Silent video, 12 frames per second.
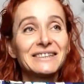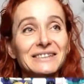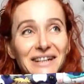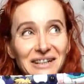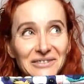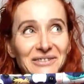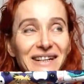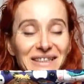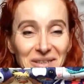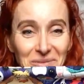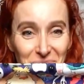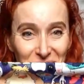dark
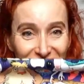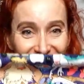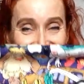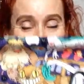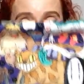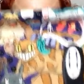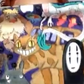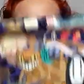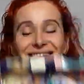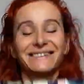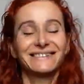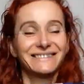violet prints.
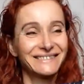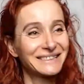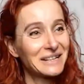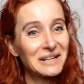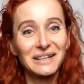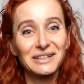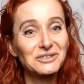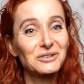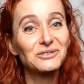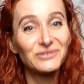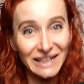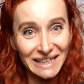It's
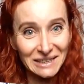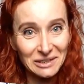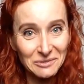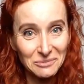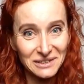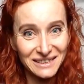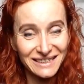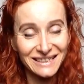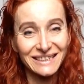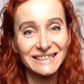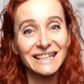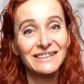not violet prints.
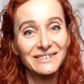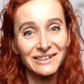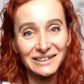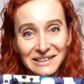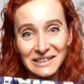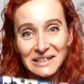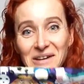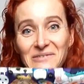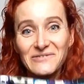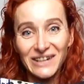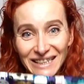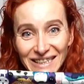It's dark
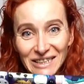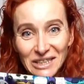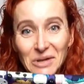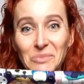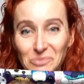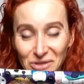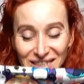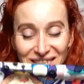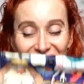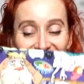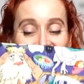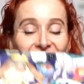violet
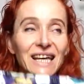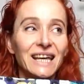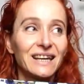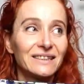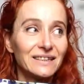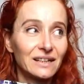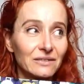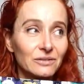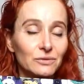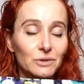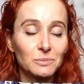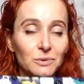prints. They have a
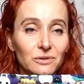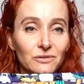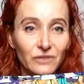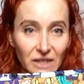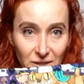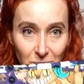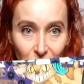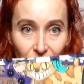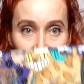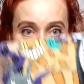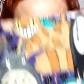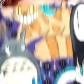group on
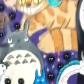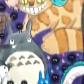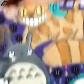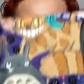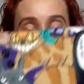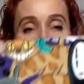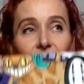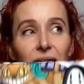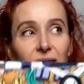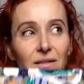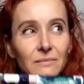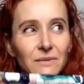Facebook that I joined,
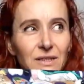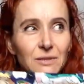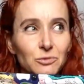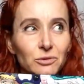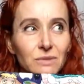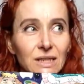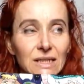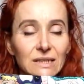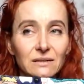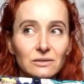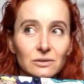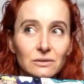and it's probably
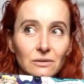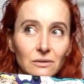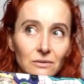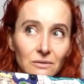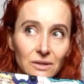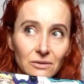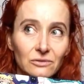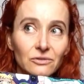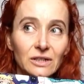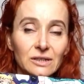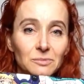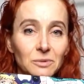easier to order on
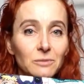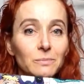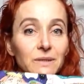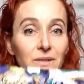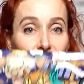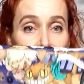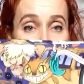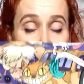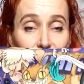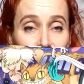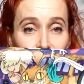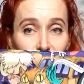Facebook, but I
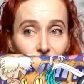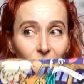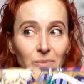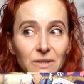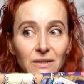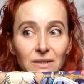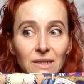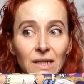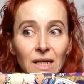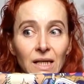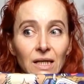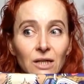ordered from the website.
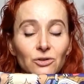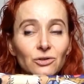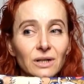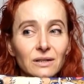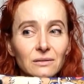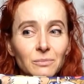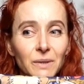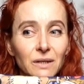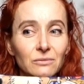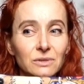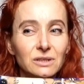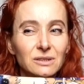You can't
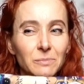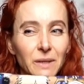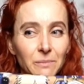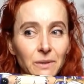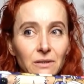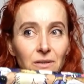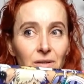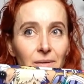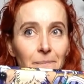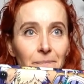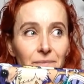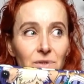pay with PayPal,
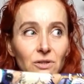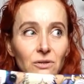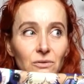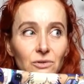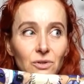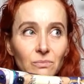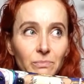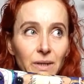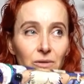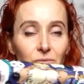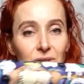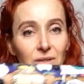so you
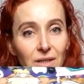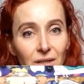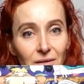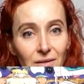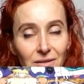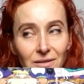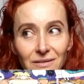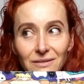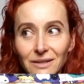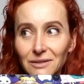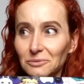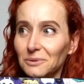pay with the card,
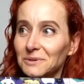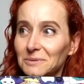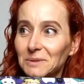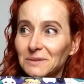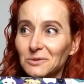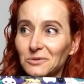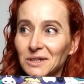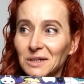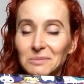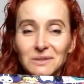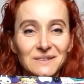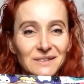and it was a bit
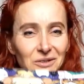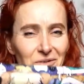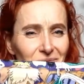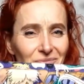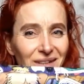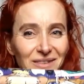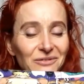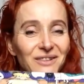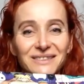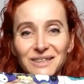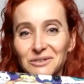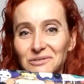tricky because at
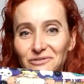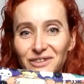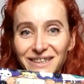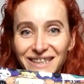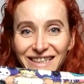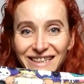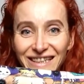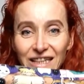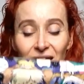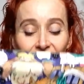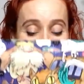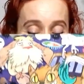first I couldn't find
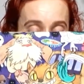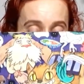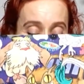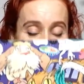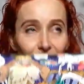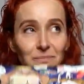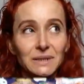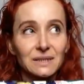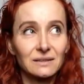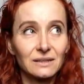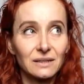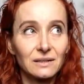anything.
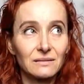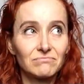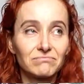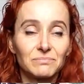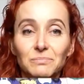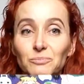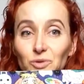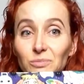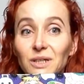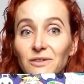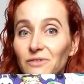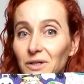But they are
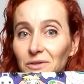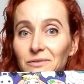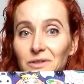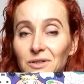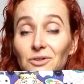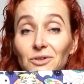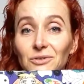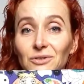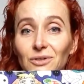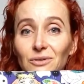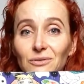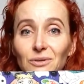probably very, very new,
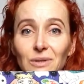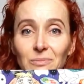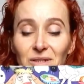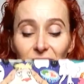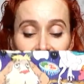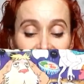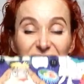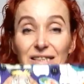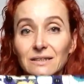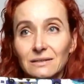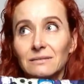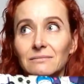so the website
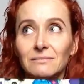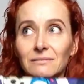needs